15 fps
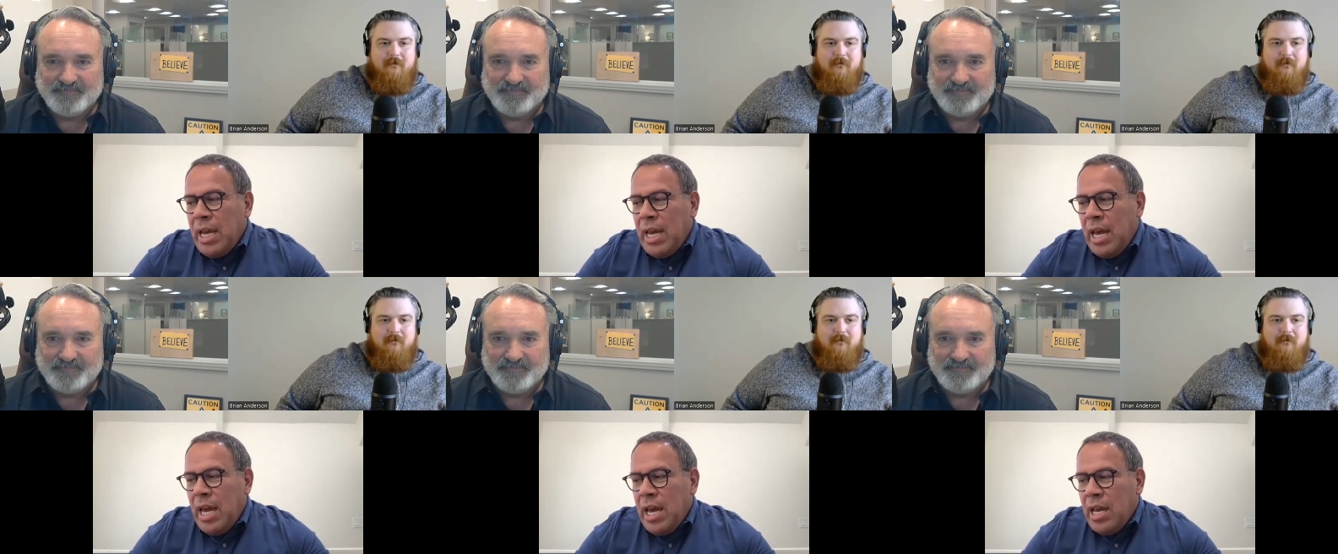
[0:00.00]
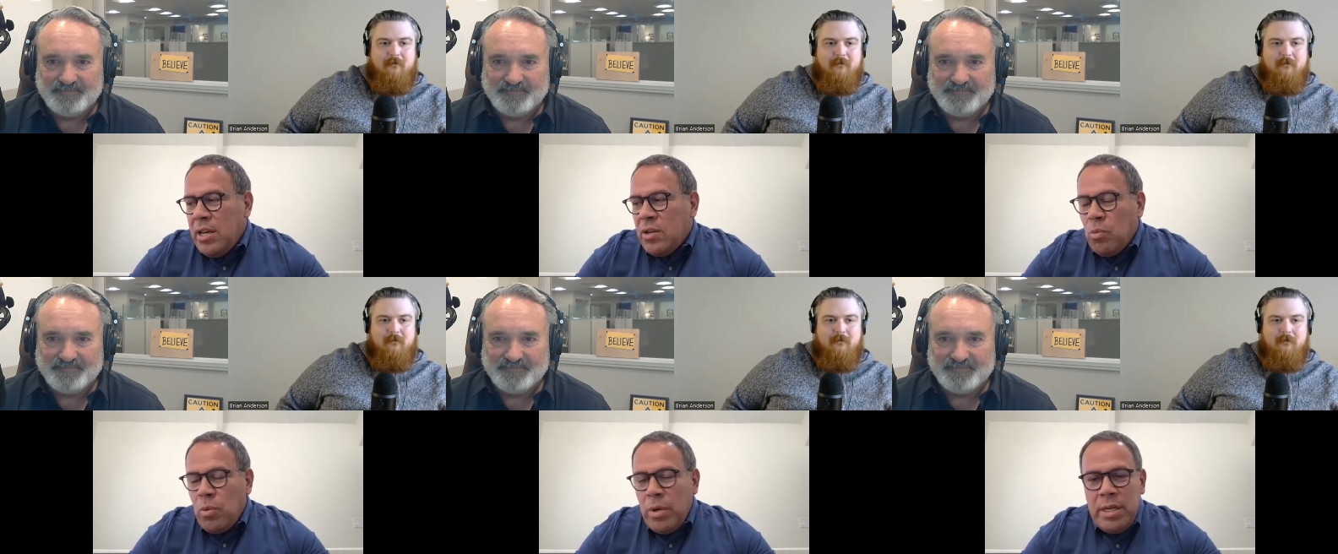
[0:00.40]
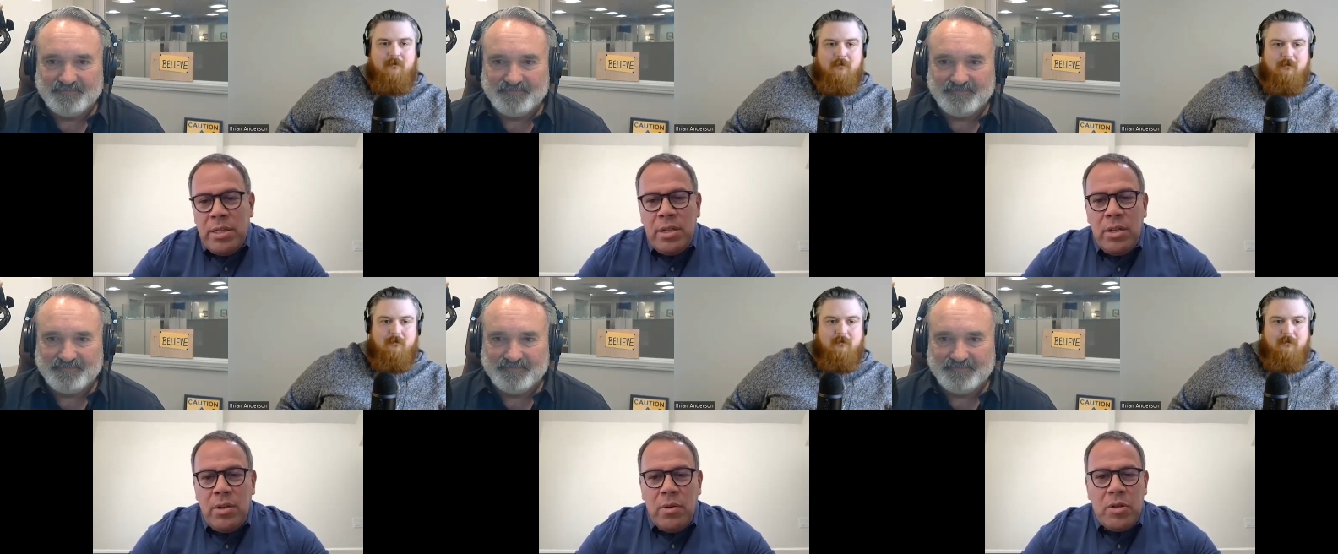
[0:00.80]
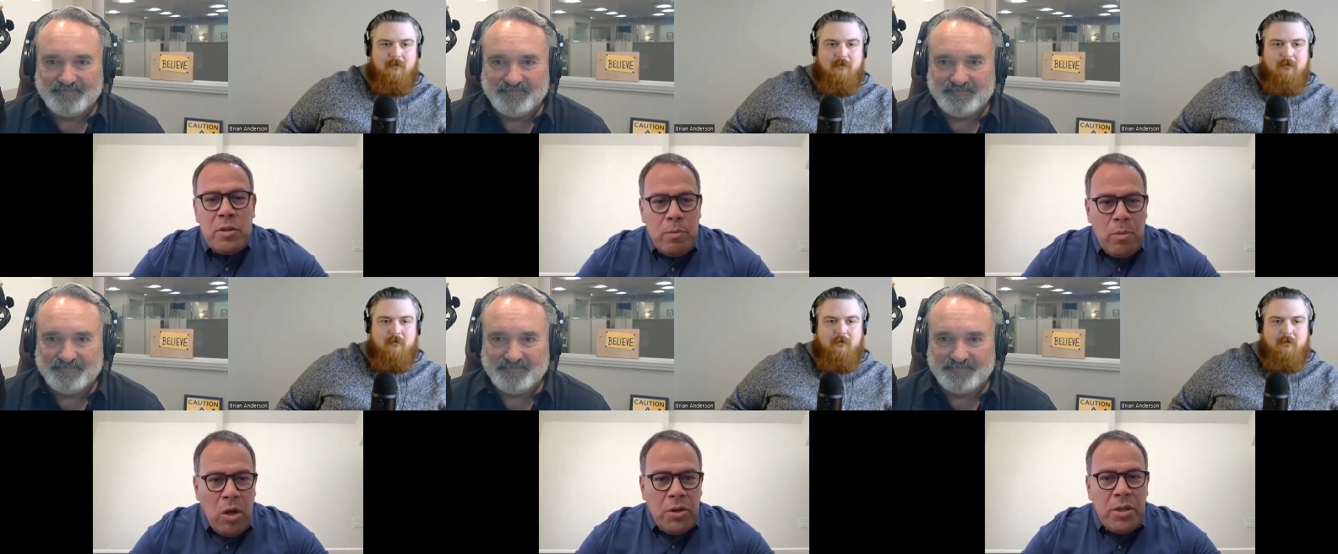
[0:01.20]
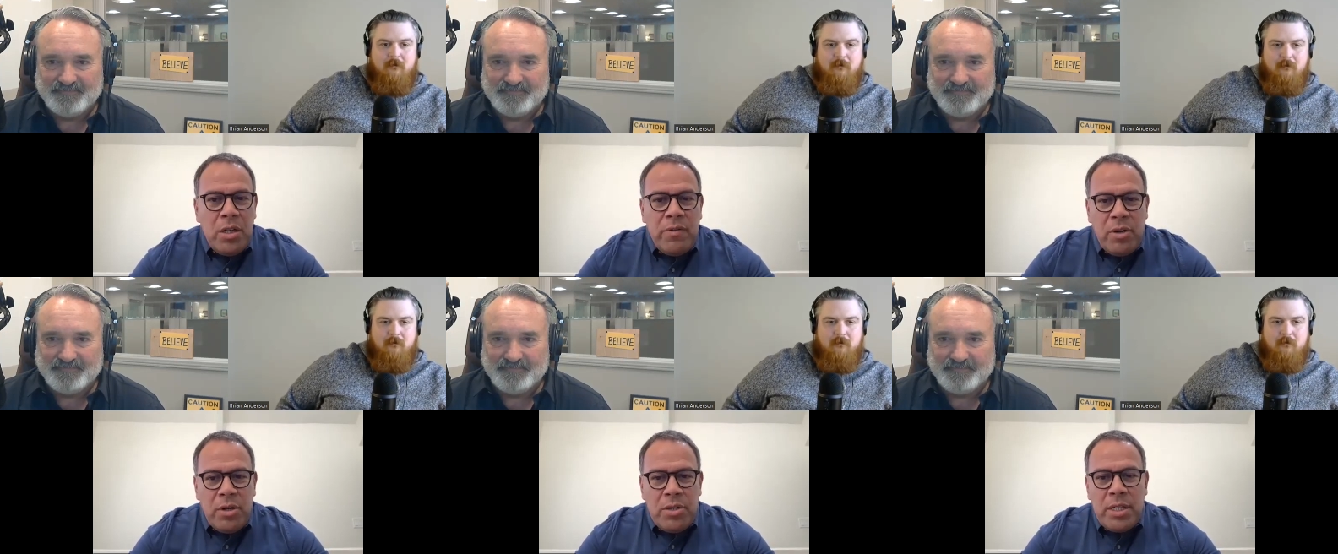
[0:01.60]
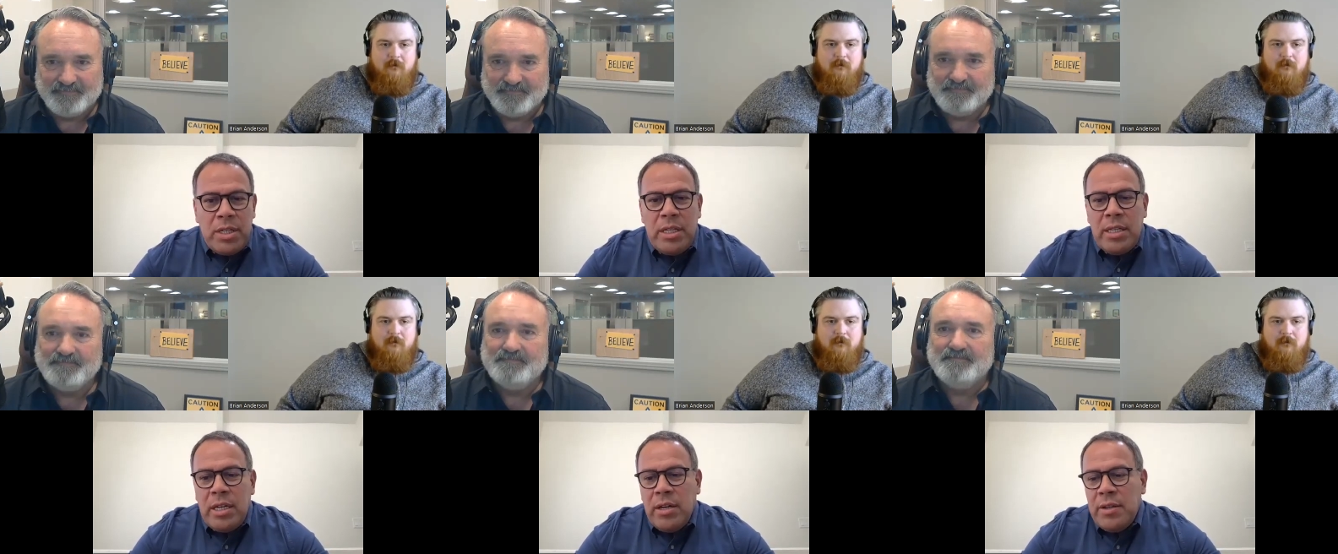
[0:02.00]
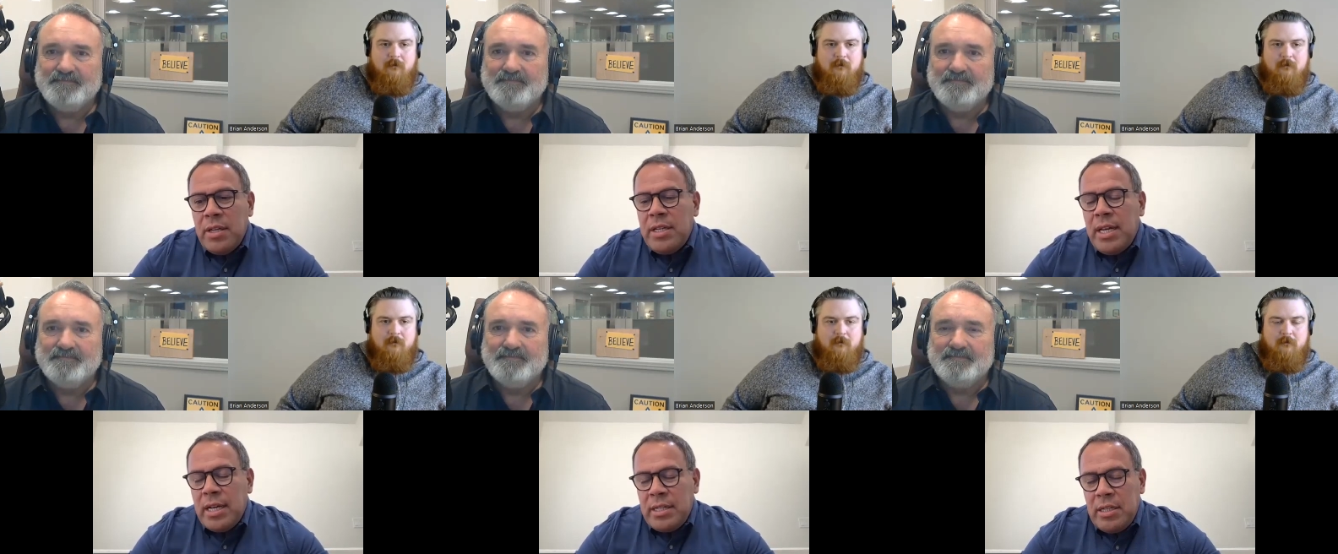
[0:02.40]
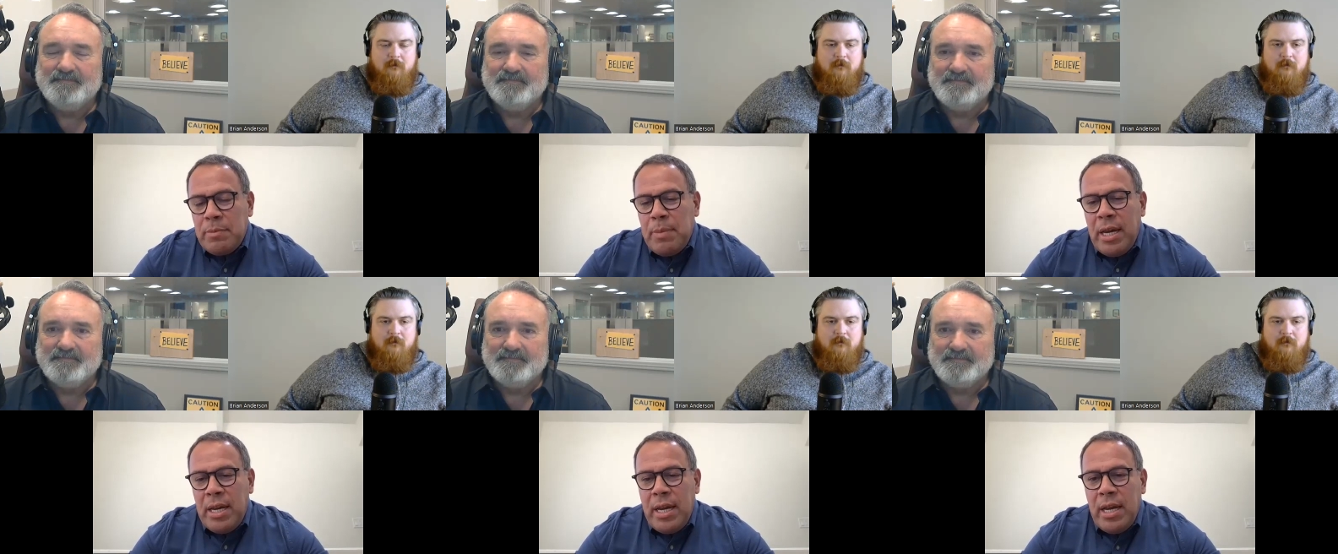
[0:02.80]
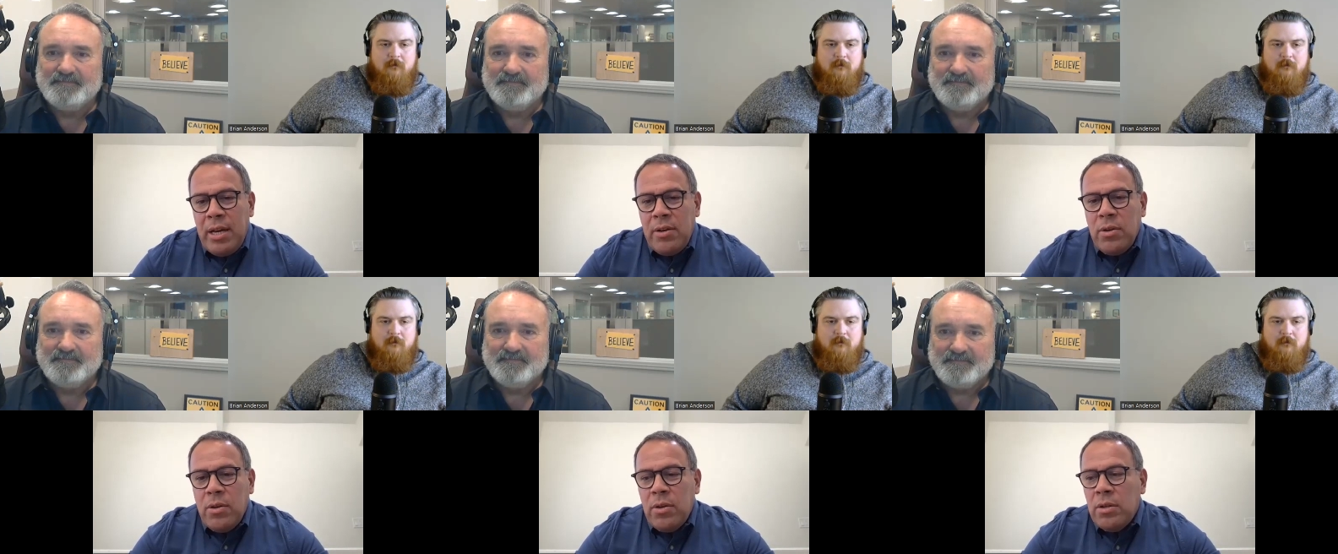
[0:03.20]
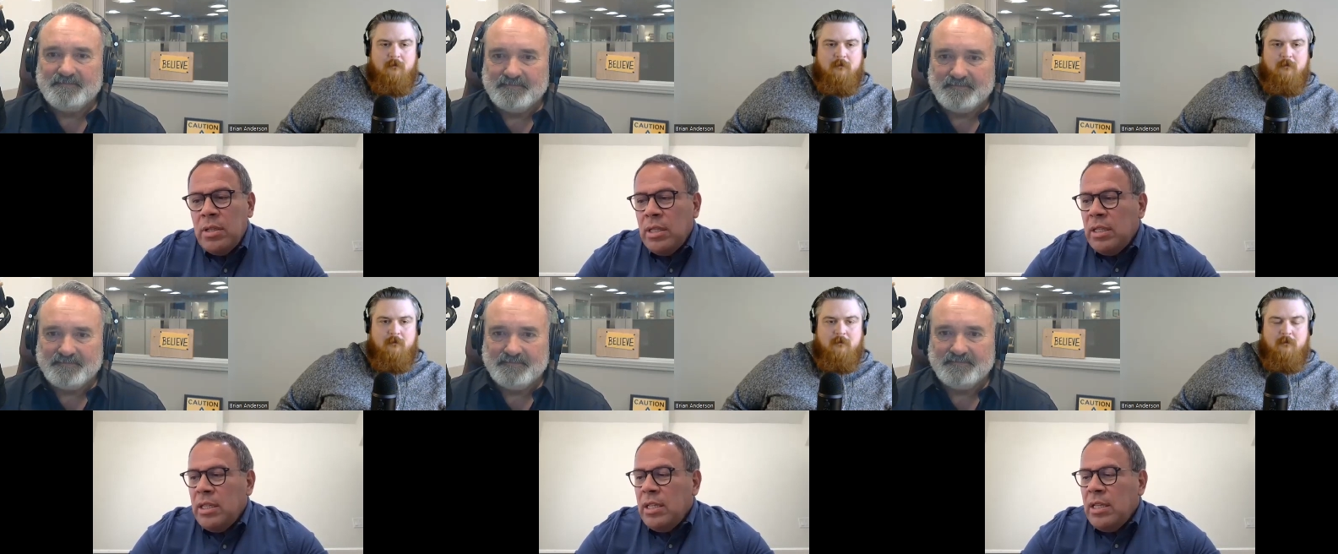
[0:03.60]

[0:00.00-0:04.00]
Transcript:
Speaker 1: and went to a small university there in the texas panhandle